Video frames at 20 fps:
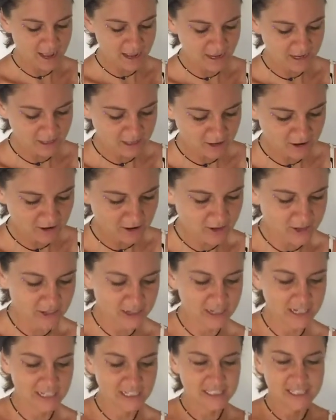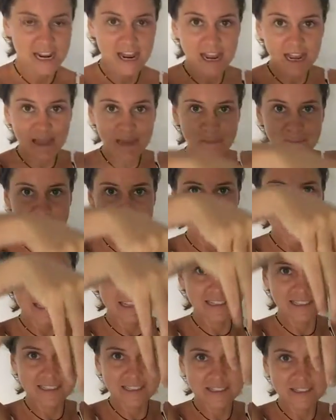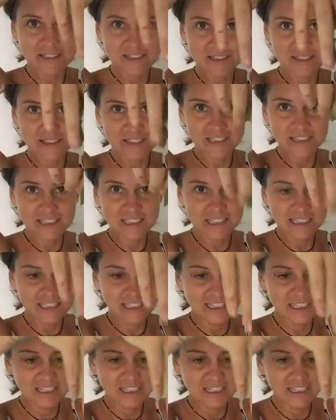add our Thai basil,